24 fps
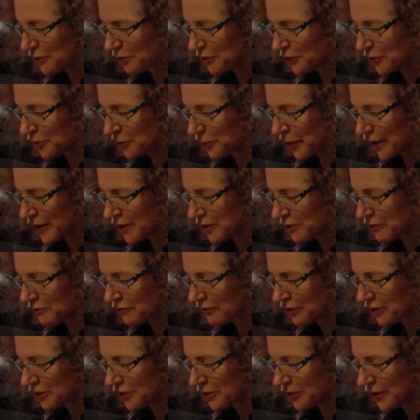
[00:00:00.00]
spinal
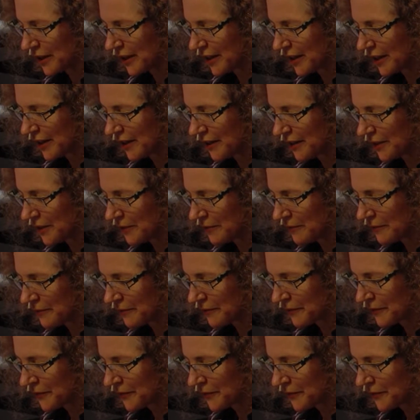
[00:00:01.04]
fluid in them.